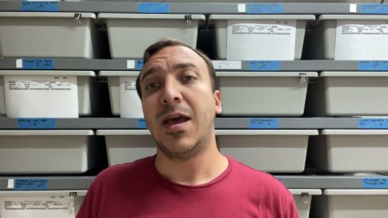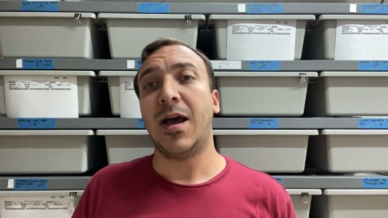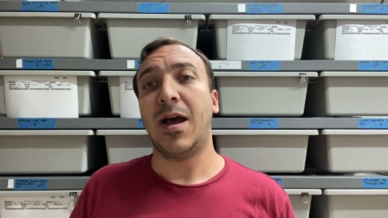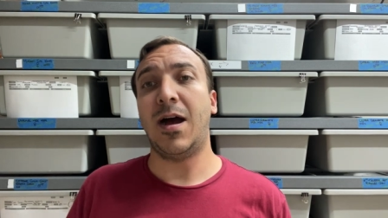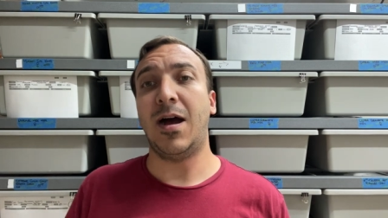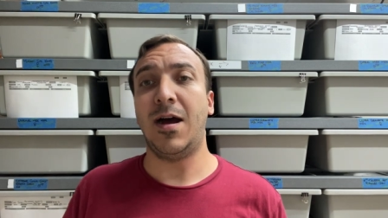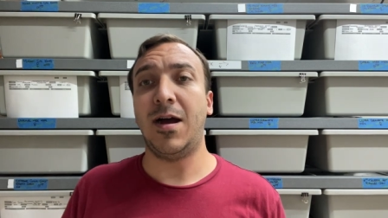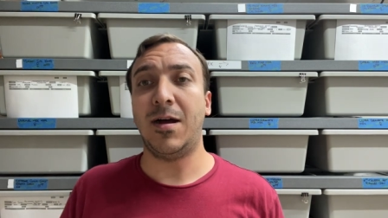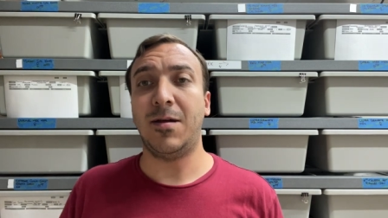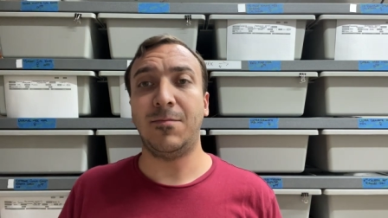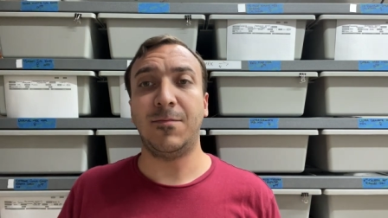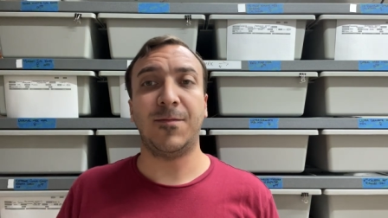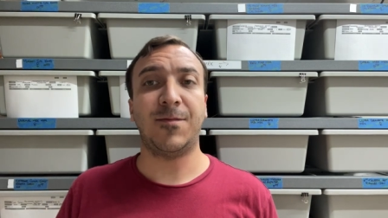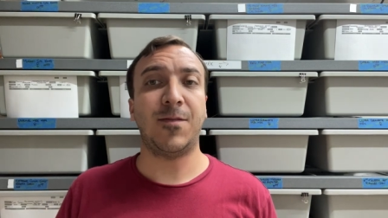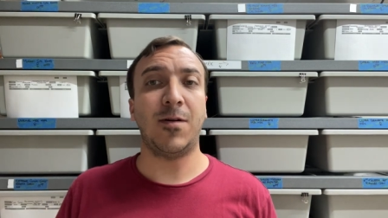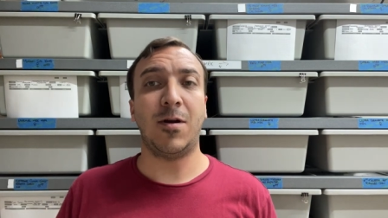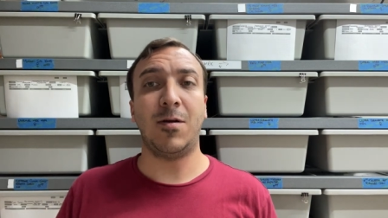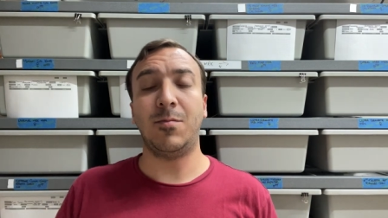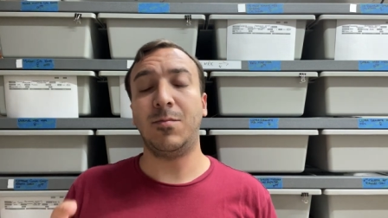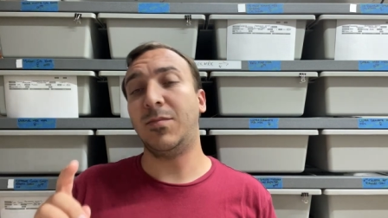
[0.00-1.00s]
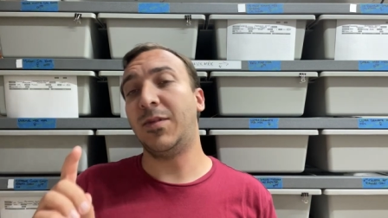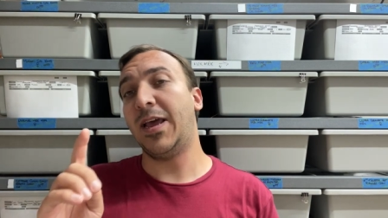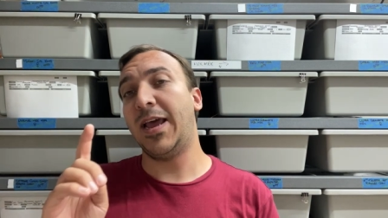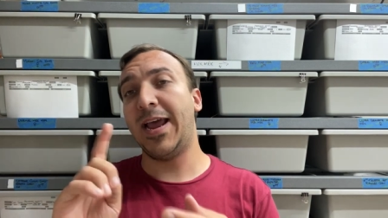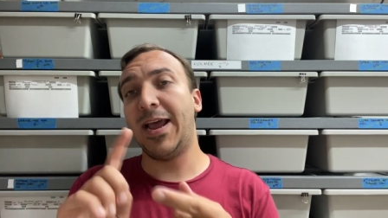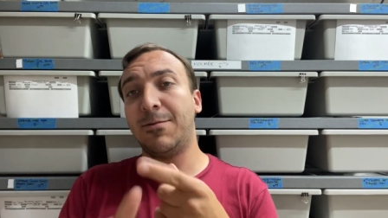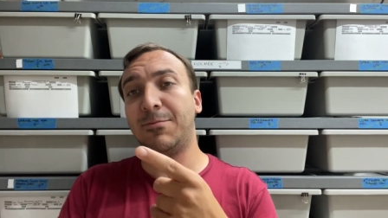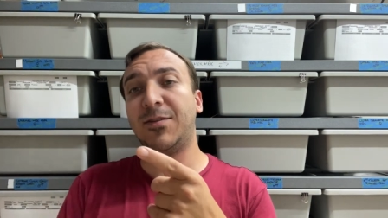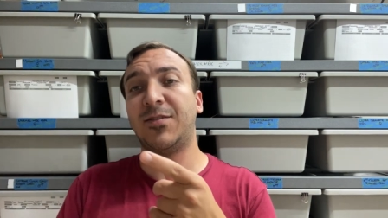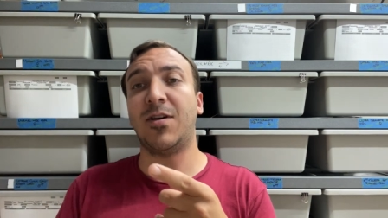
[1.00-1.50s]
um, from the
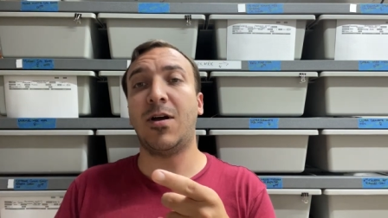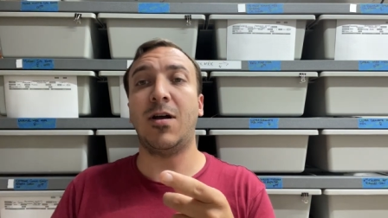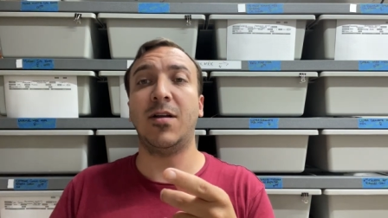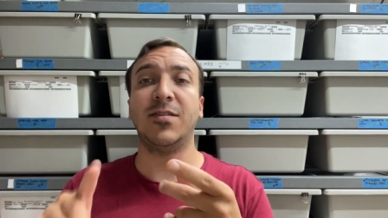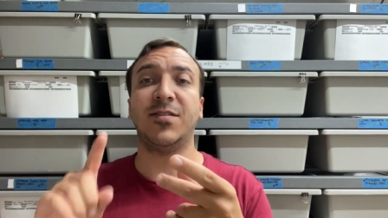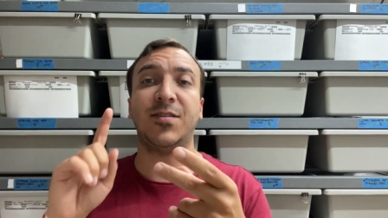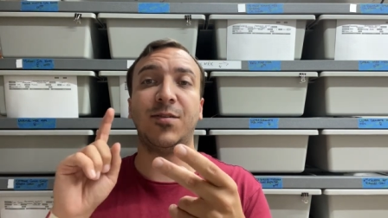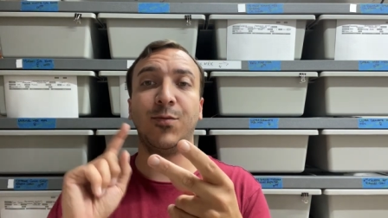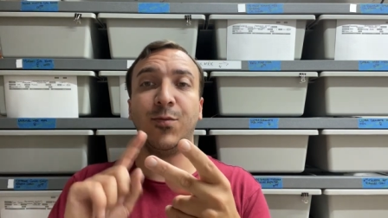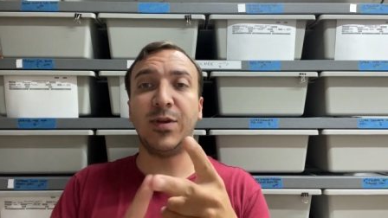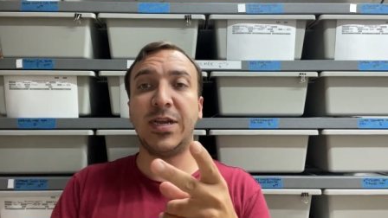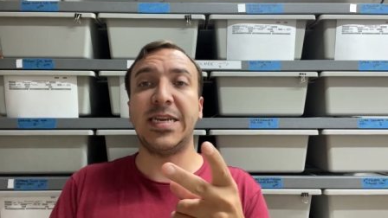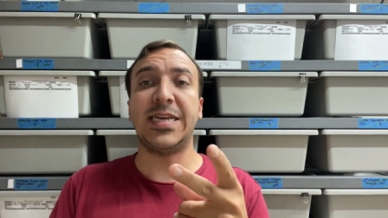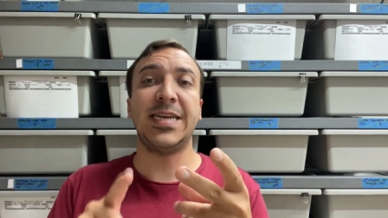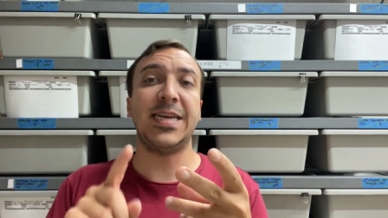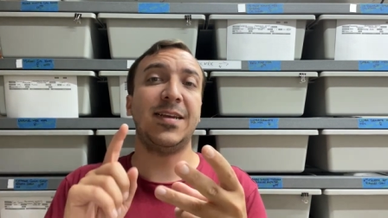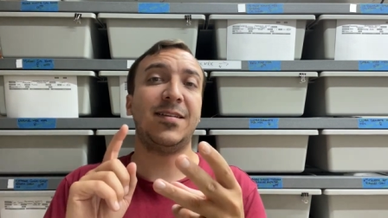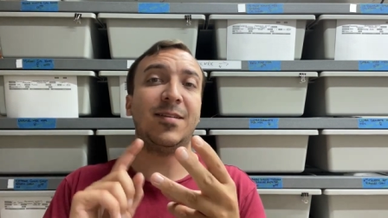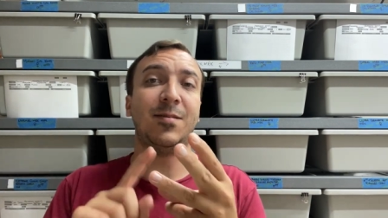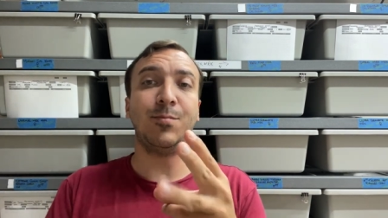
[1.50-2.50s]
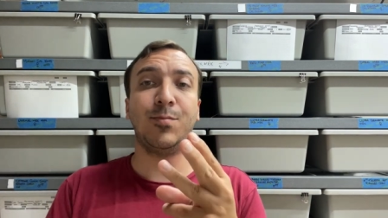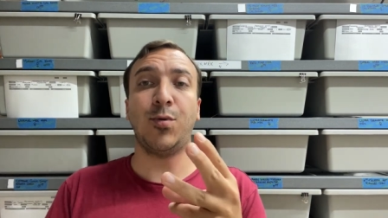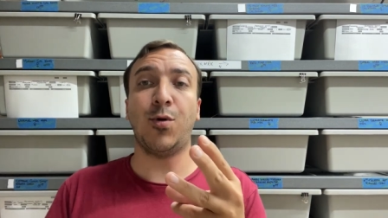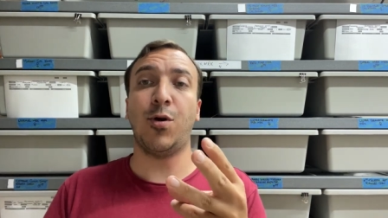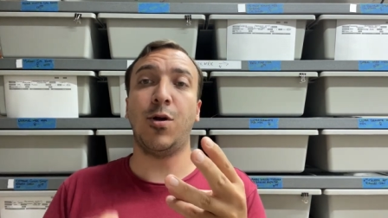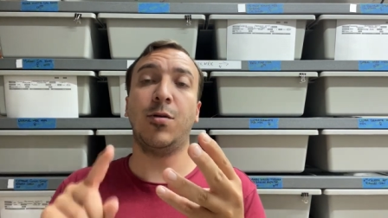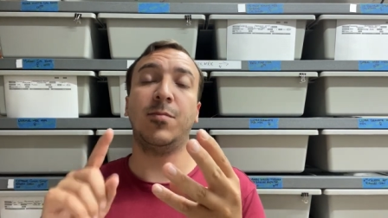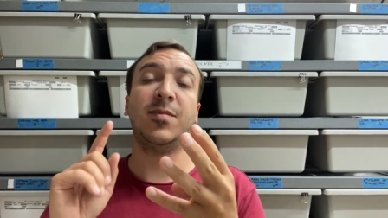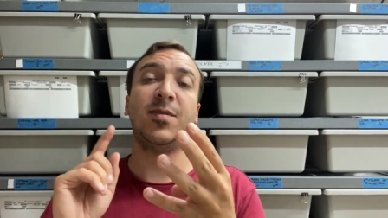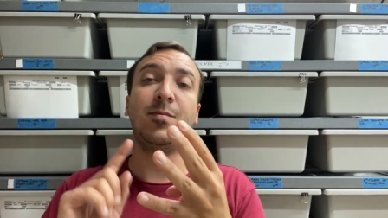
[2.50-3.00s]
Amazons to retics and
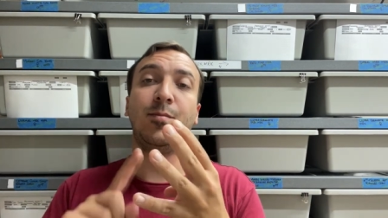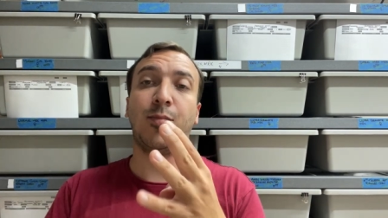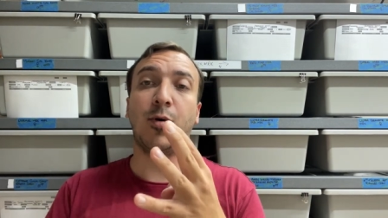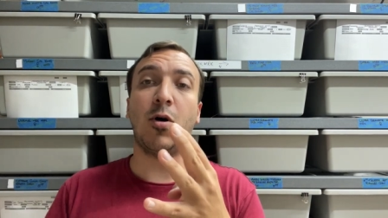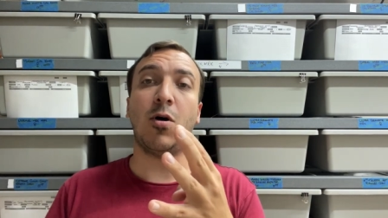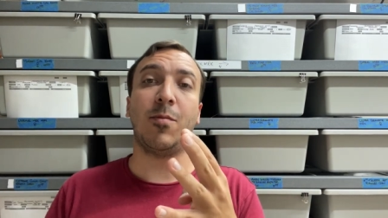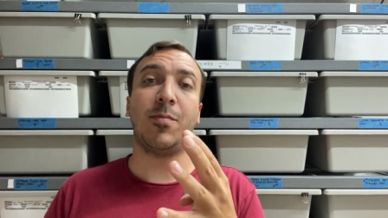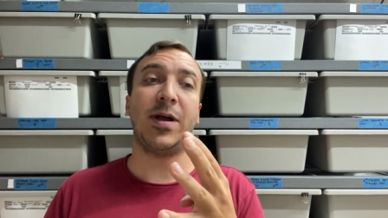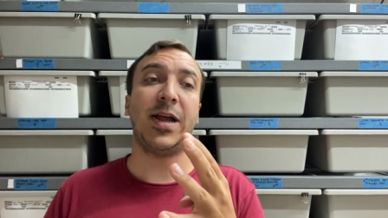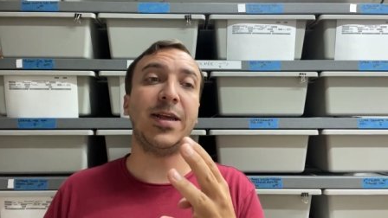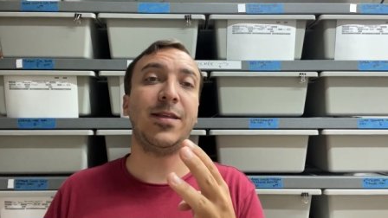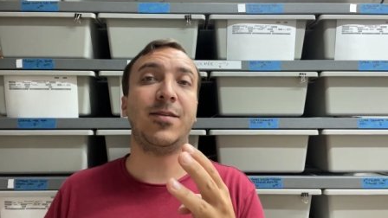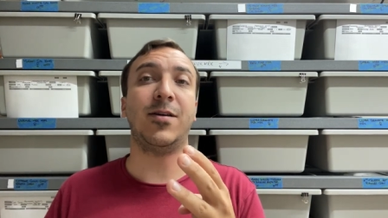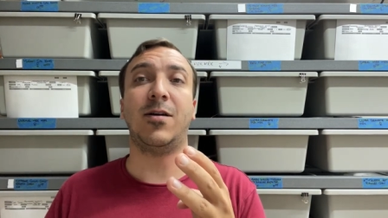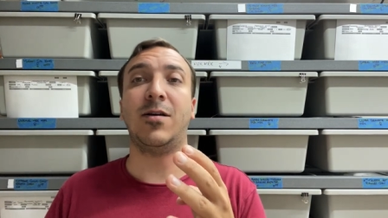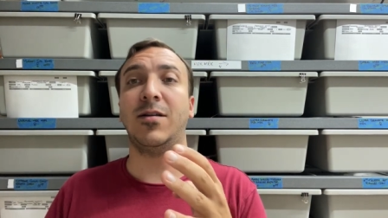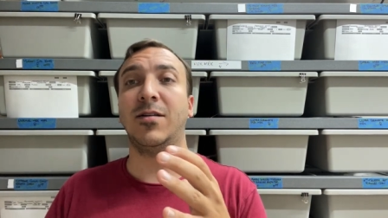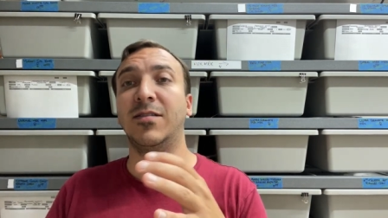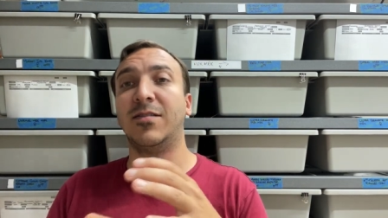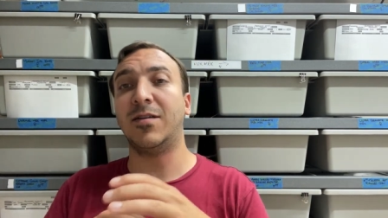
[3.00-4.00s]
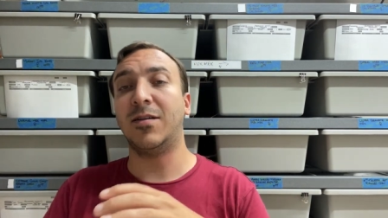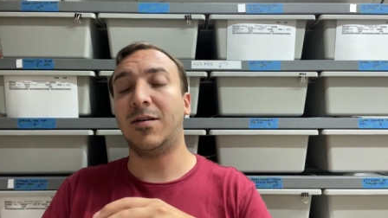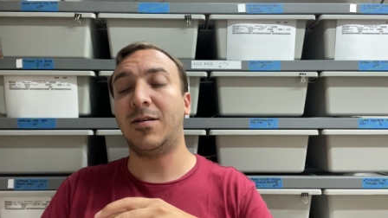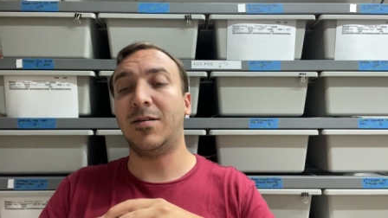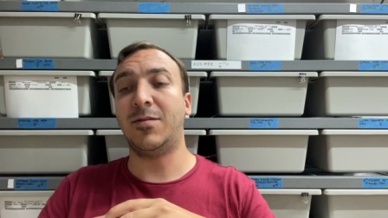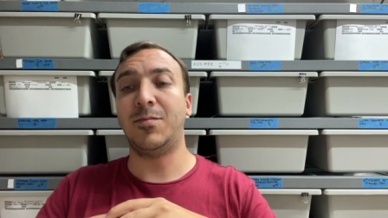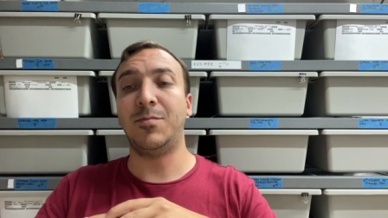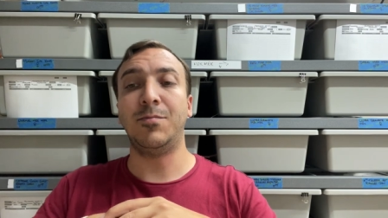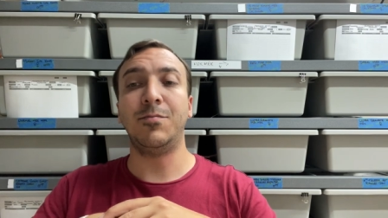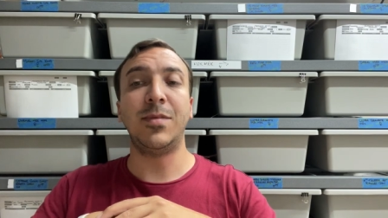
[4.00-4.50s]
worms and ball pythons,
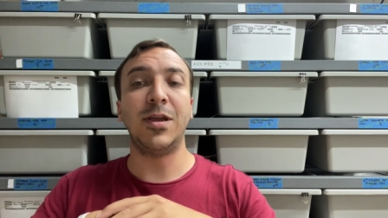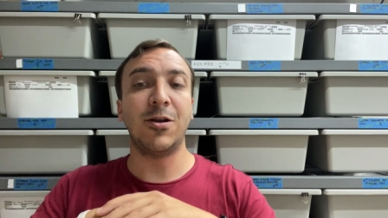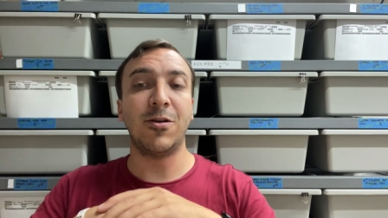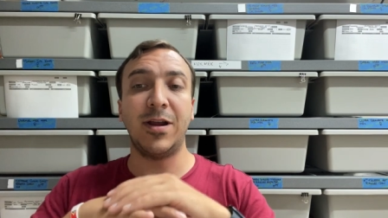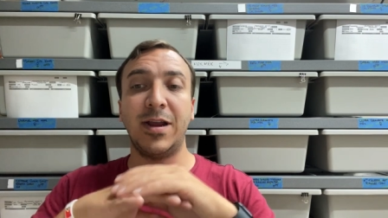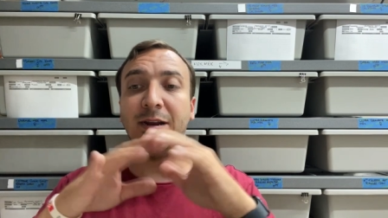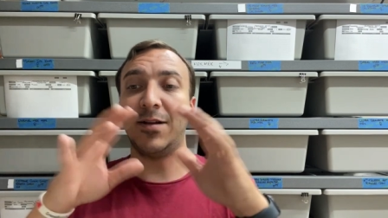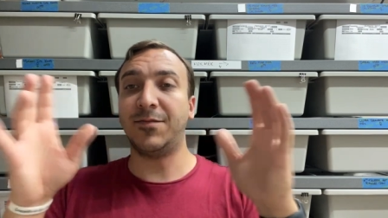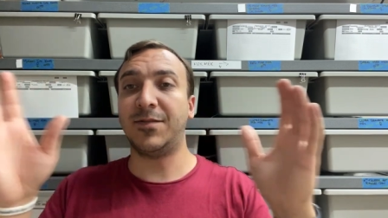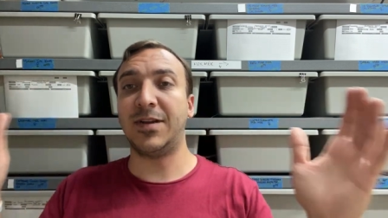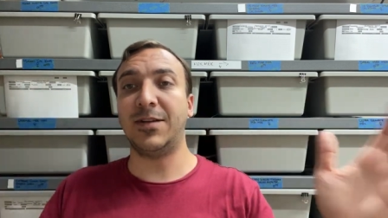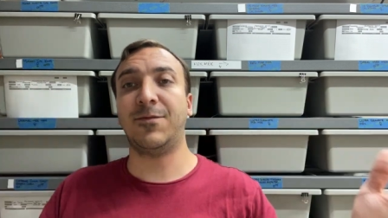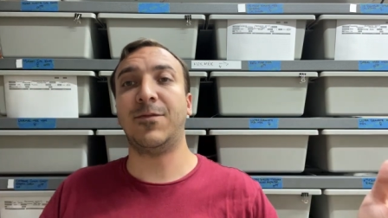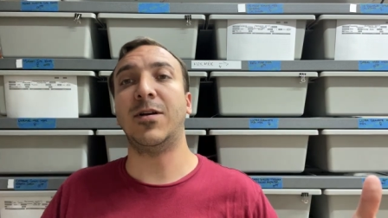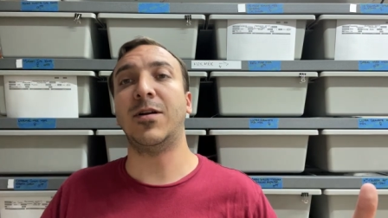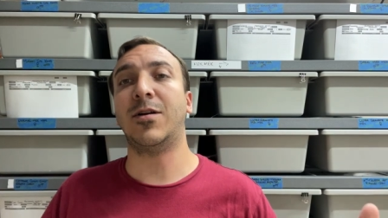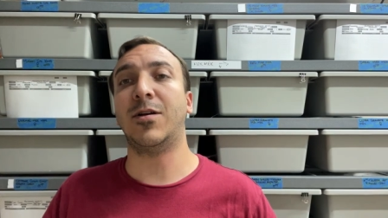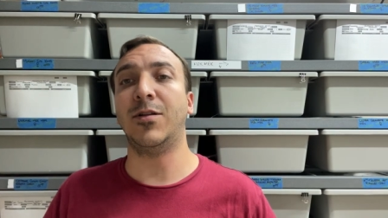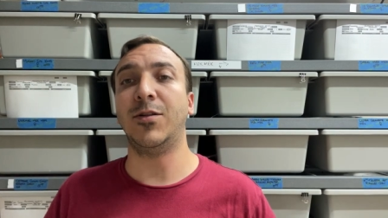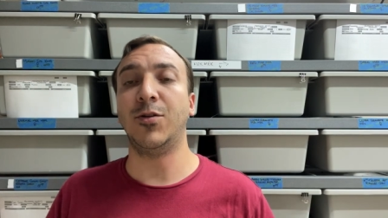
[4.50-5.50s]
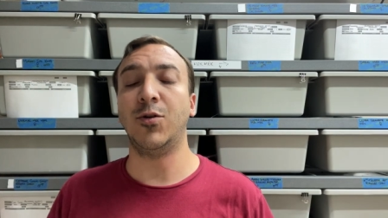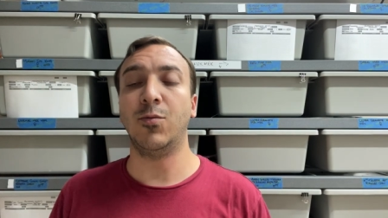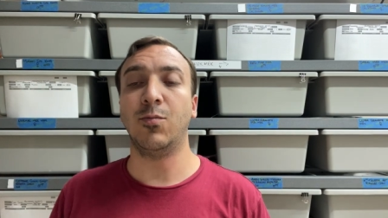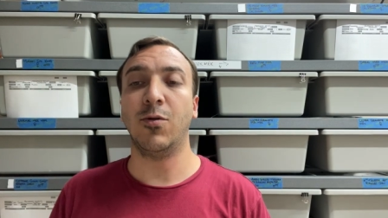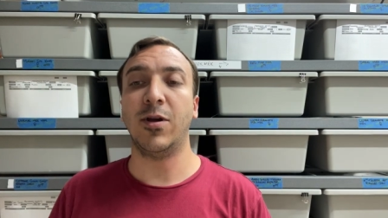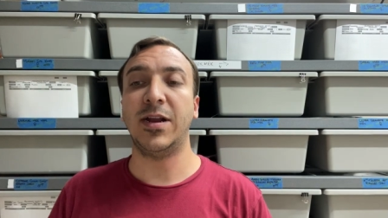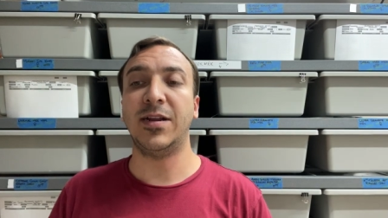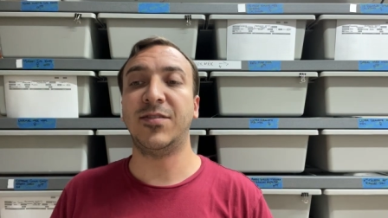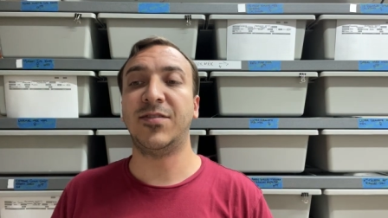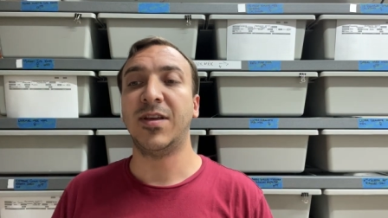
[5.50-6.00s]
a myriad of different
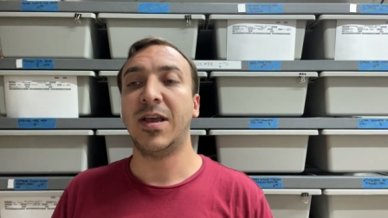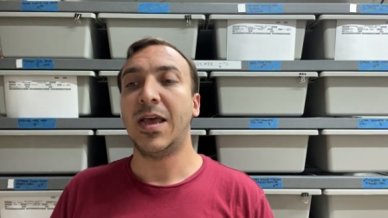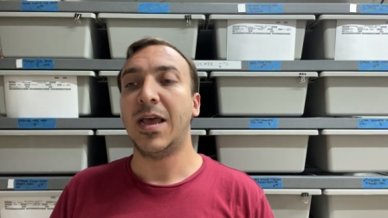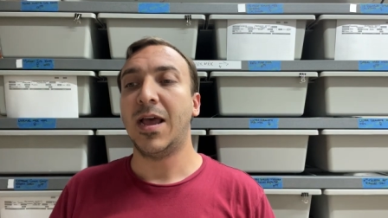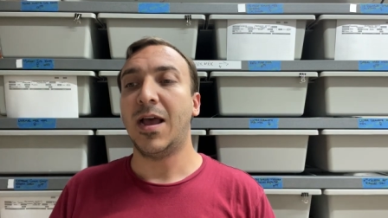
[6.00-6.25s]
colubrids,